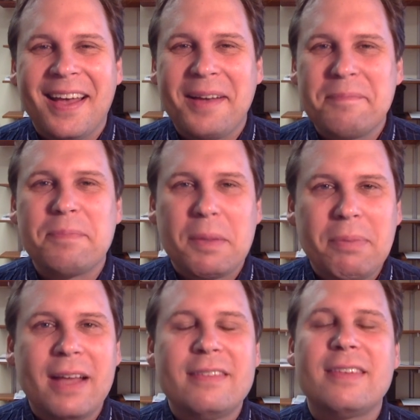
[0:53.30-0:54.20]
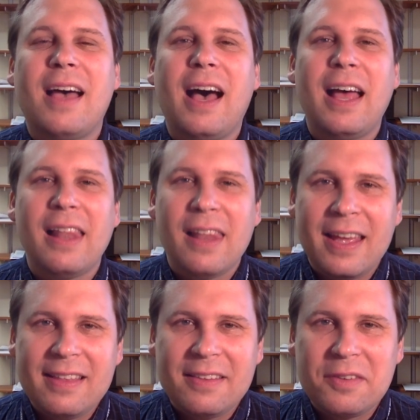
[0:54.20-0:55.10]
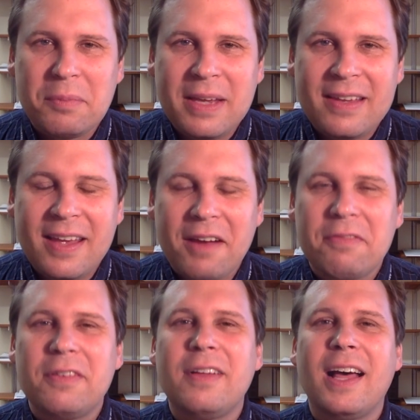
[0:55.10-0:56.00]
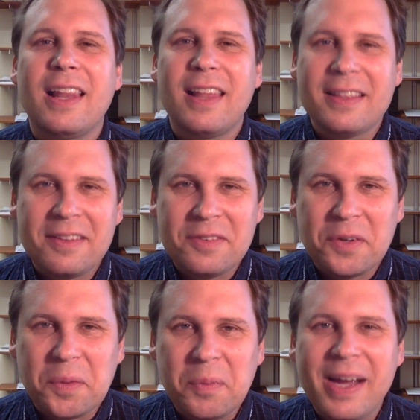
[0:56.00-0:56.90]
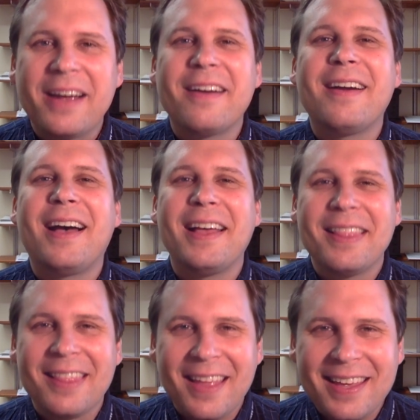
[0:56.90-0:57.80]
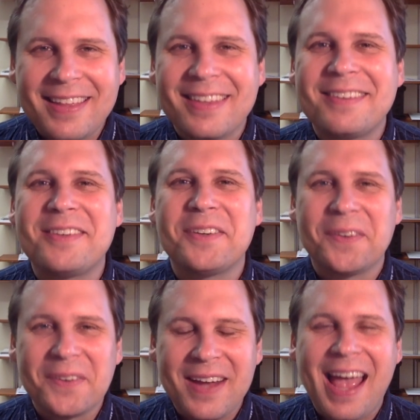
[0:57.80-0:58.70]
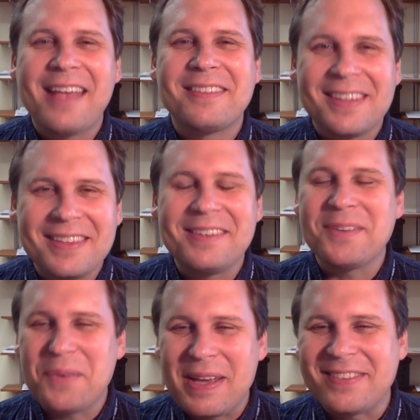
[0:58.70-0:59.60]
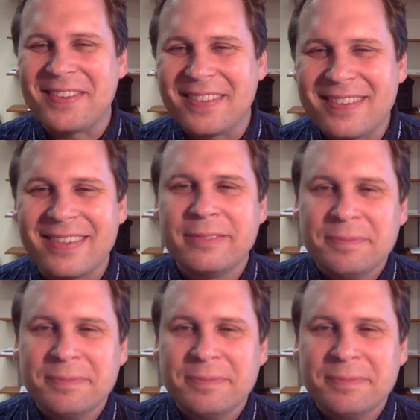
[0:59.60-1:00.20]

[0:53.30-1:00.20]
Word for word: Um, but I like that you're being careful. I like that you're aware. I like that you're asking these questions.